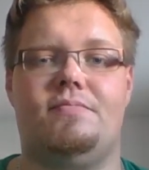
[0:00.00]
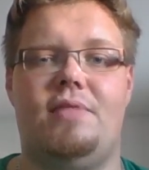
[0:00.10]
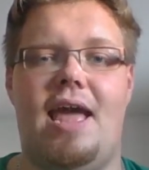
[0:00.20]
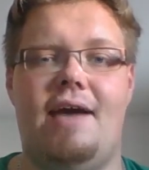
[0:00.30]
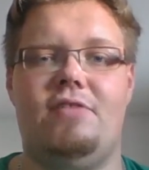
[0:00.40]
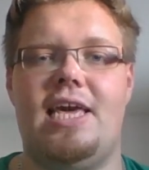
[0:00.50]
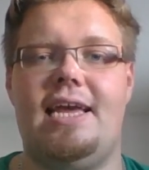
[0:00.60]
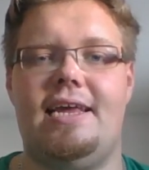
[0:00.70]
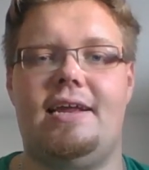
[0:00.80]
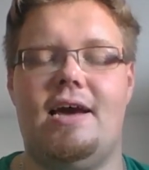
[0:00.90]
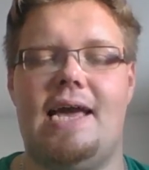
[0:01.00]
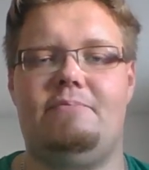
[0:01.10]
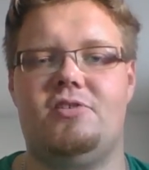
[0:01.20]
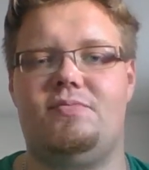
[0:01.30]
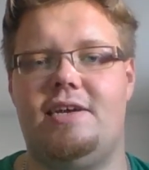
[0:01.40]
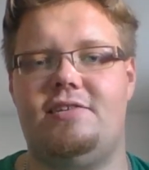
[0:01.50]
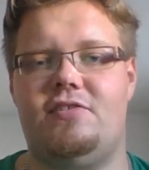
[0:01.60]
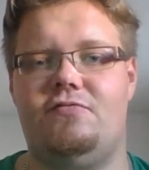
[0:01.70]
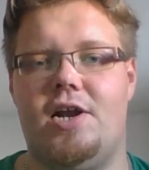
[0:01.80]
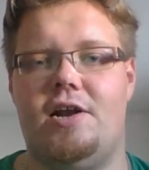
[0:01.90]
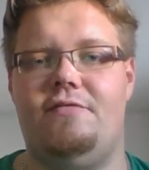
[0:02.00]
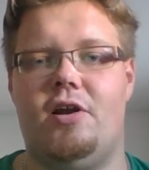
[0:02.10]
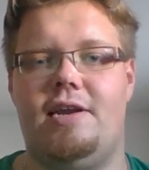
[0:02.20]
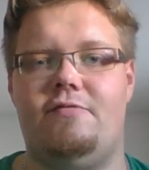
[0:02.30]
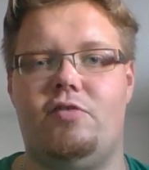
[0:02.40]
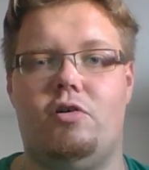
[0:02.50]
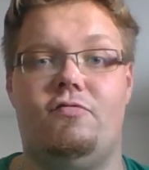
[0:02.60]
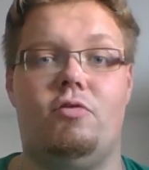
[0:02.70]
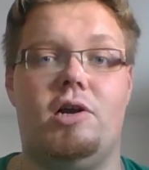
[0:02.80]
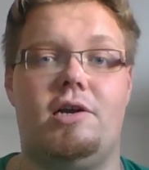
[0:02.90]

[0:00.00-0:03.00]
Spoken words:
Navigating in hyperspace is very, very difficult for a